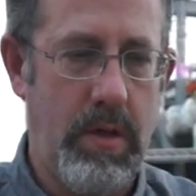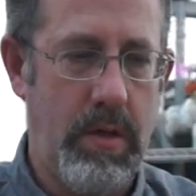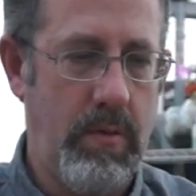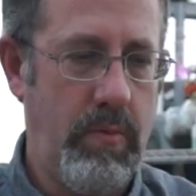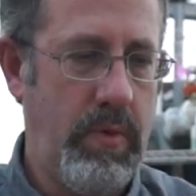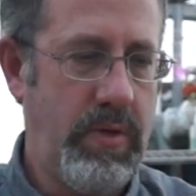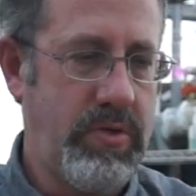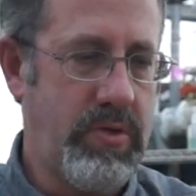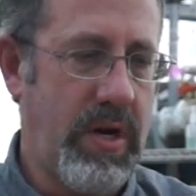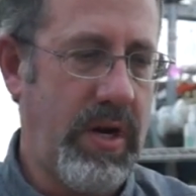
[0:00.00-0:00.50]

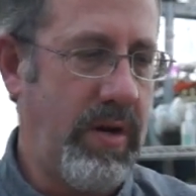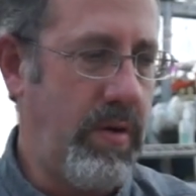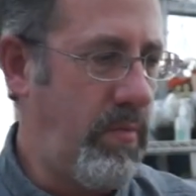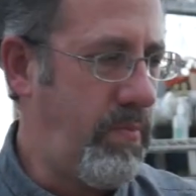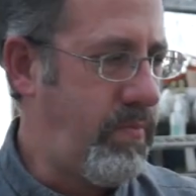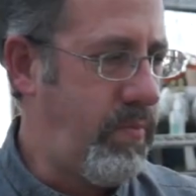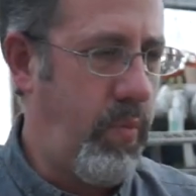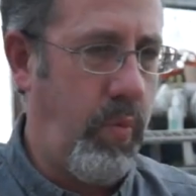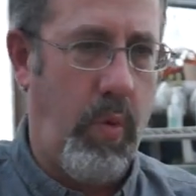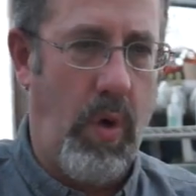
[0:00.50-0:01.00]
We try to
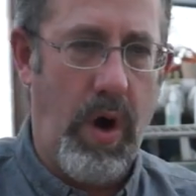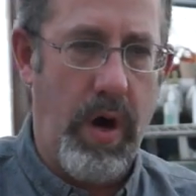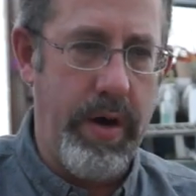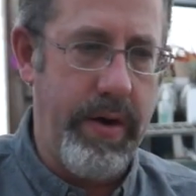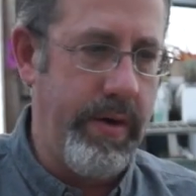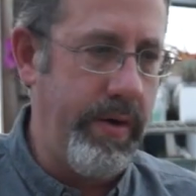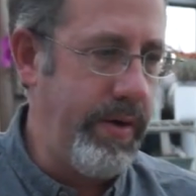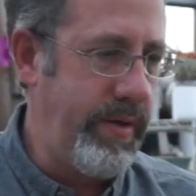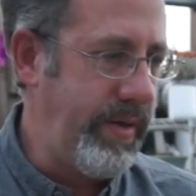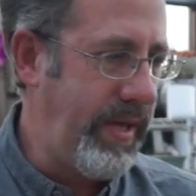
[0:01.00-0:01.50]

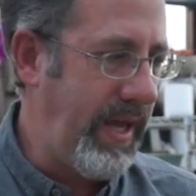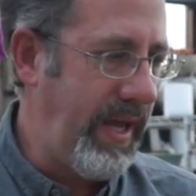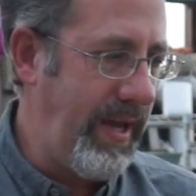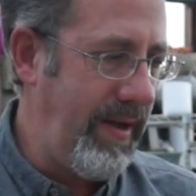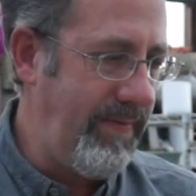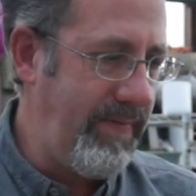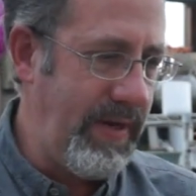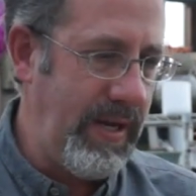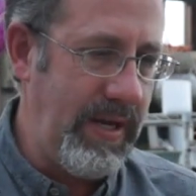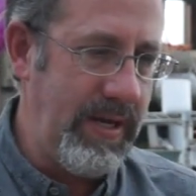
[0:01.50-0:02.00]
water in the
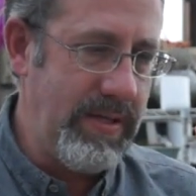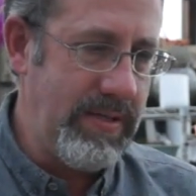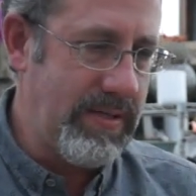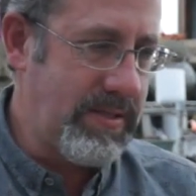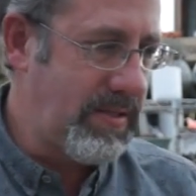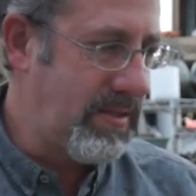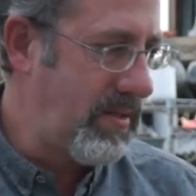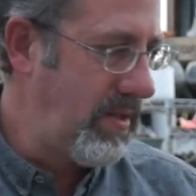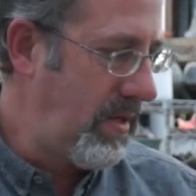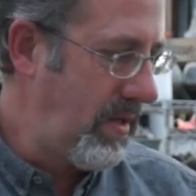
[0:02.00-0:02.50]

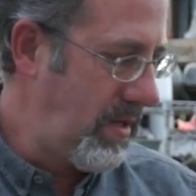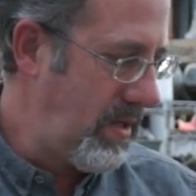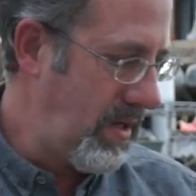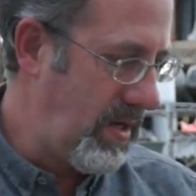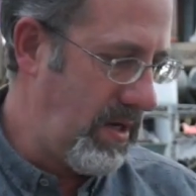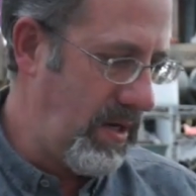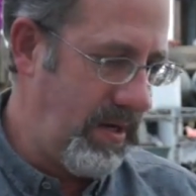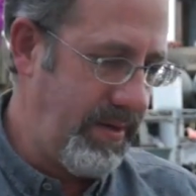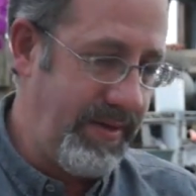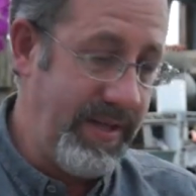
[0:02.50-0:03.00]
evenings.
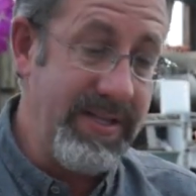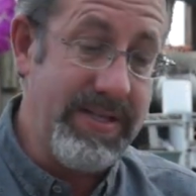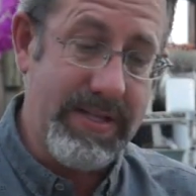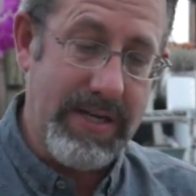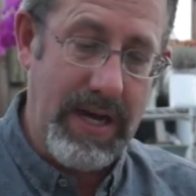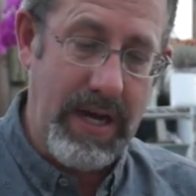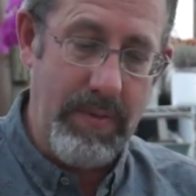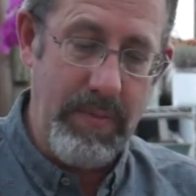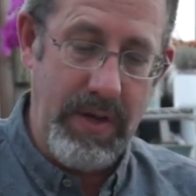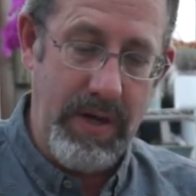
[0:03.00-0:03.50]
This
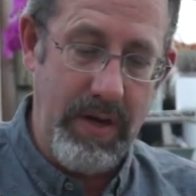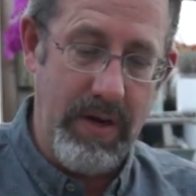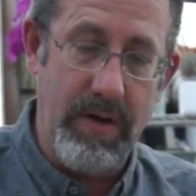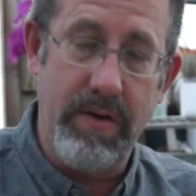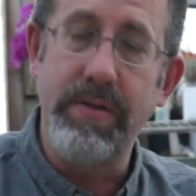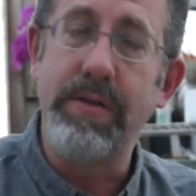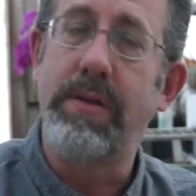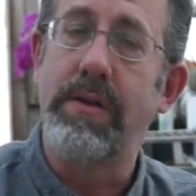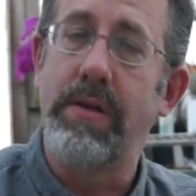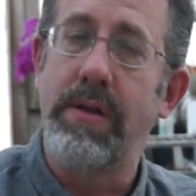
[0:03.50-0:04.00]
time of year,
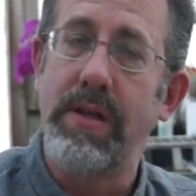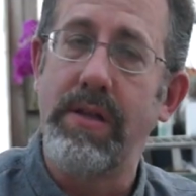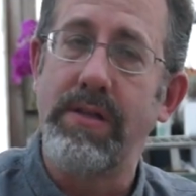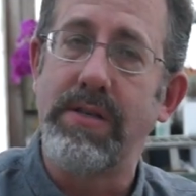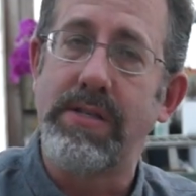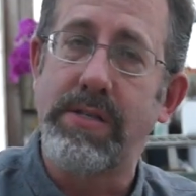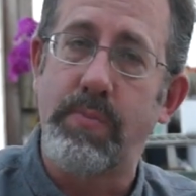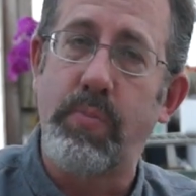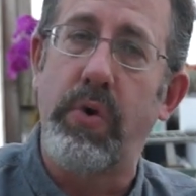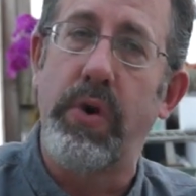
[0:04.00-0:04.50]
in
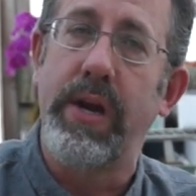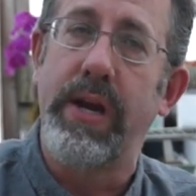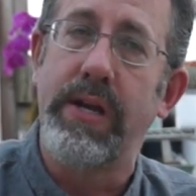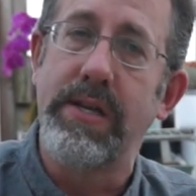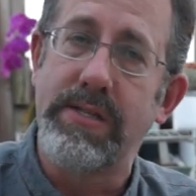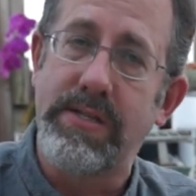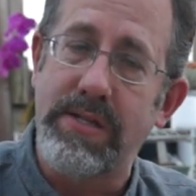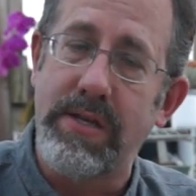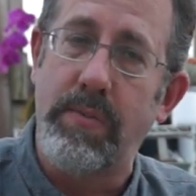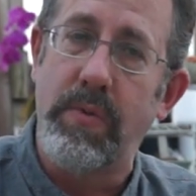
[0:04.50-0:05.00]
the spring
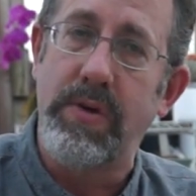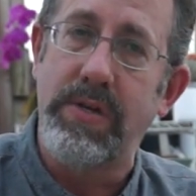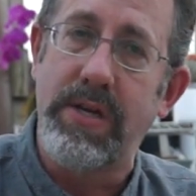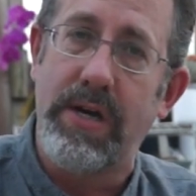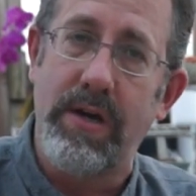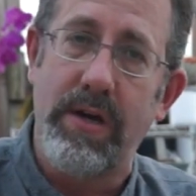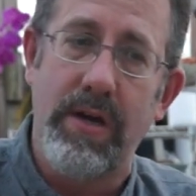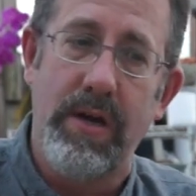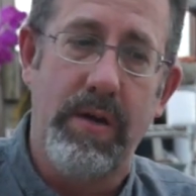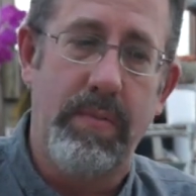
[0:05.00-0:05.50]
and
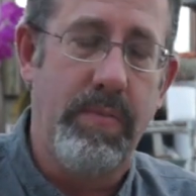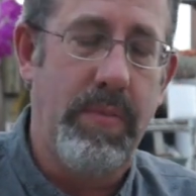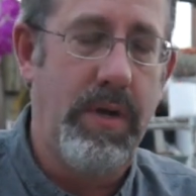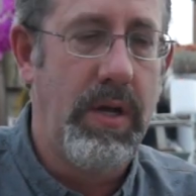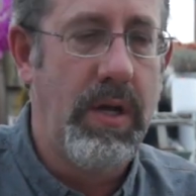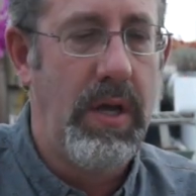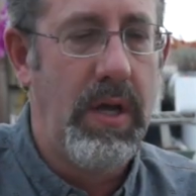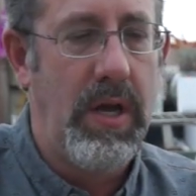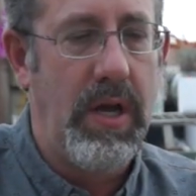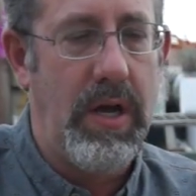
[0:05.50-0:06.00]
summertime,
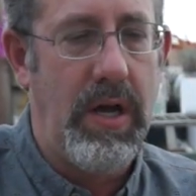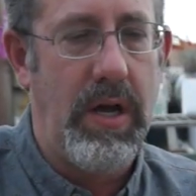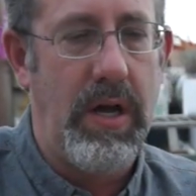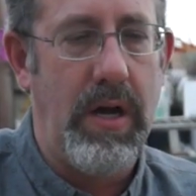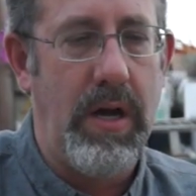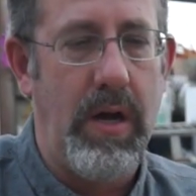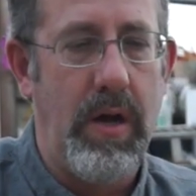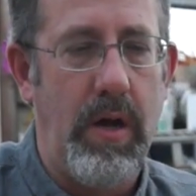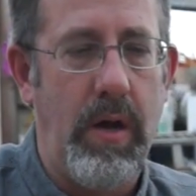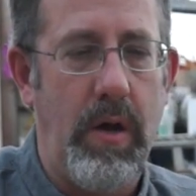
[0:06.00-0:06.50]

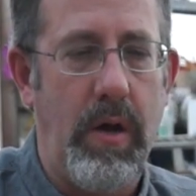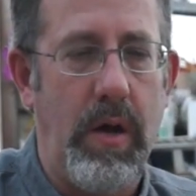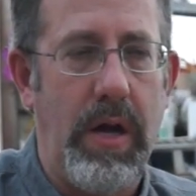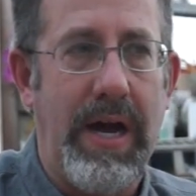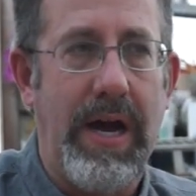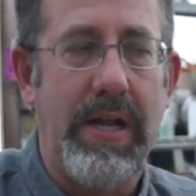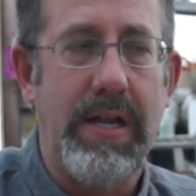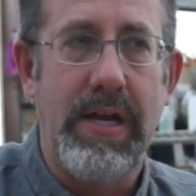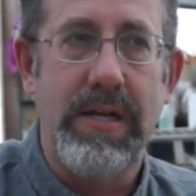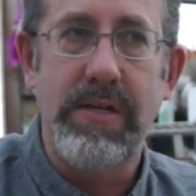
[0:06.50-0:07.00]

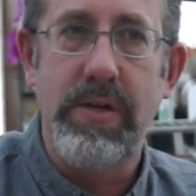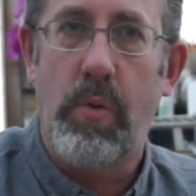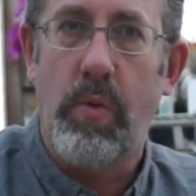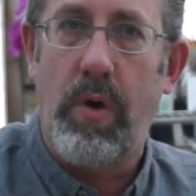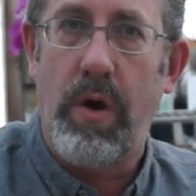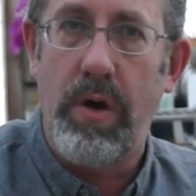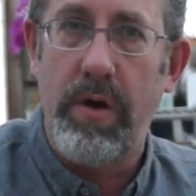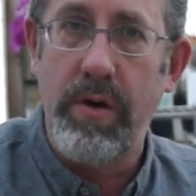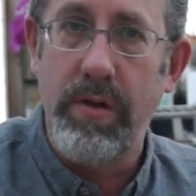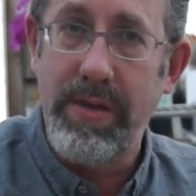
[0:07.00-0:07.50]
I like to
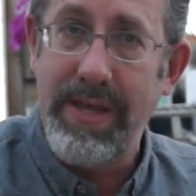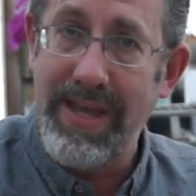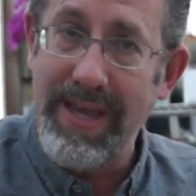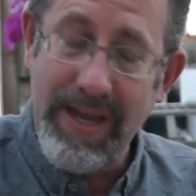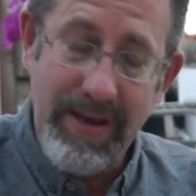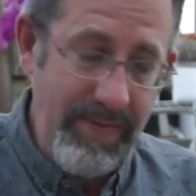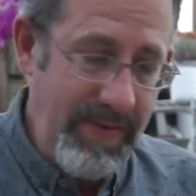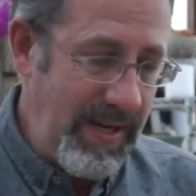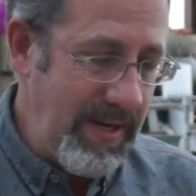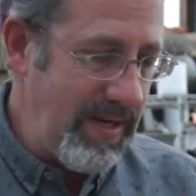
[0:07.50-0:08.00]
water in the
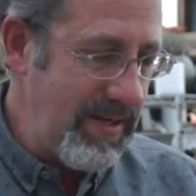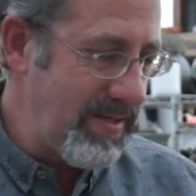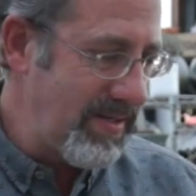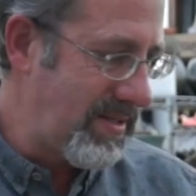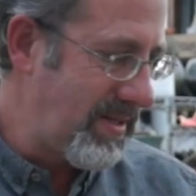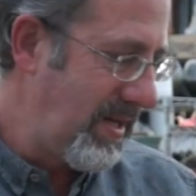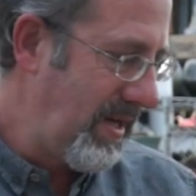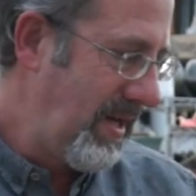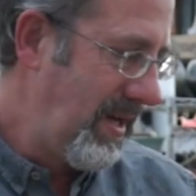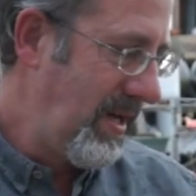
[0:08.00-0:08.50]

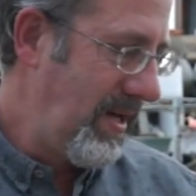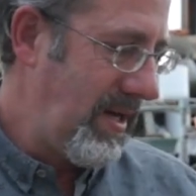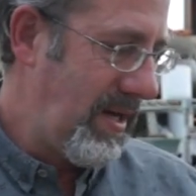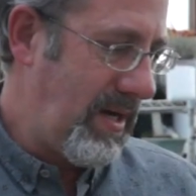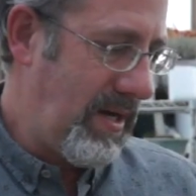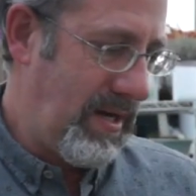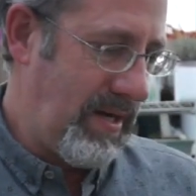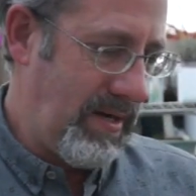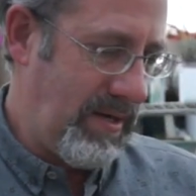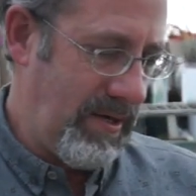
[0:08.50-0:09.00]
evenings.
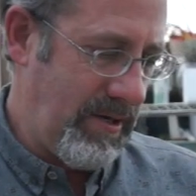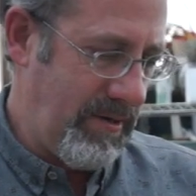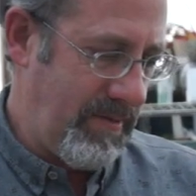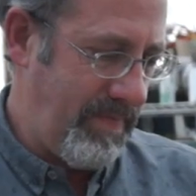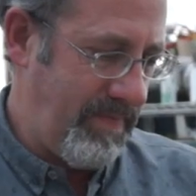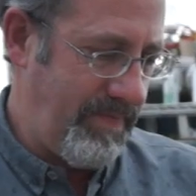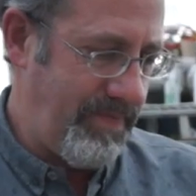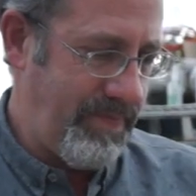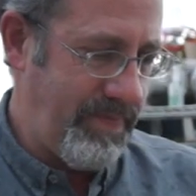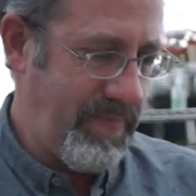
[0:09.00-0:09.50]

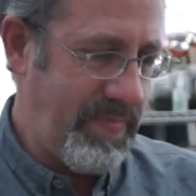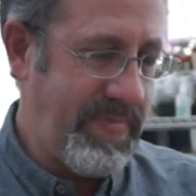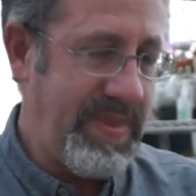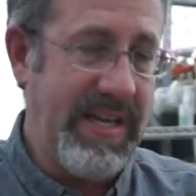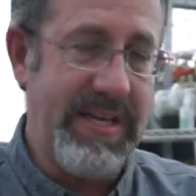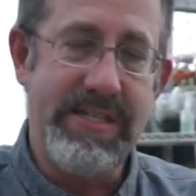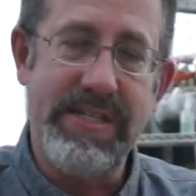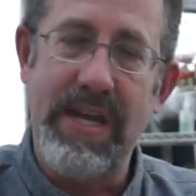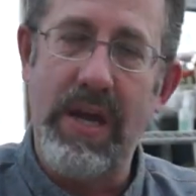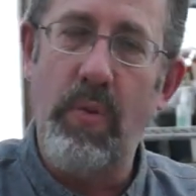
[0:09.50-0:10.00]

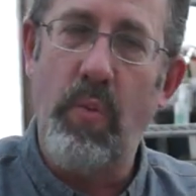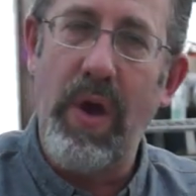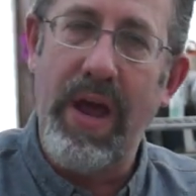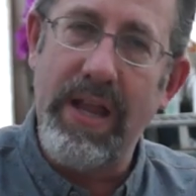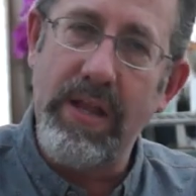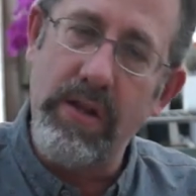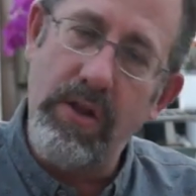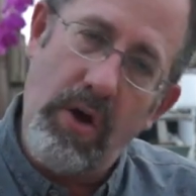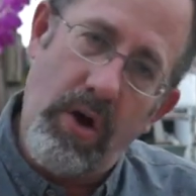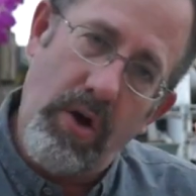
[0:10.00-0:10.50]
They stay
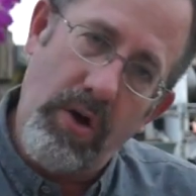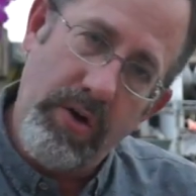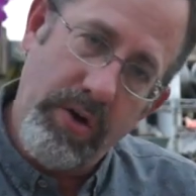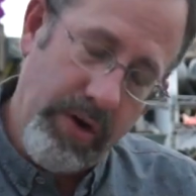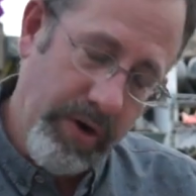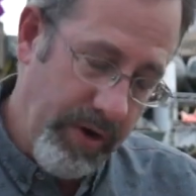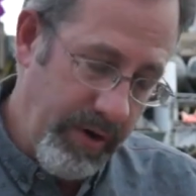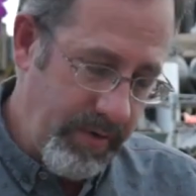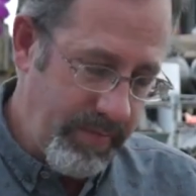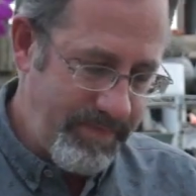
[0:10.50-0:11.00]
wet
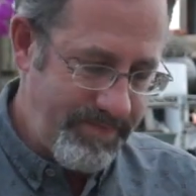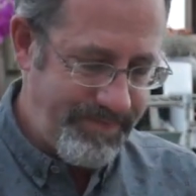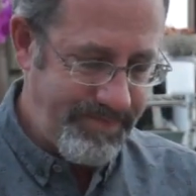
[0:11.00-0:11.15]
longer.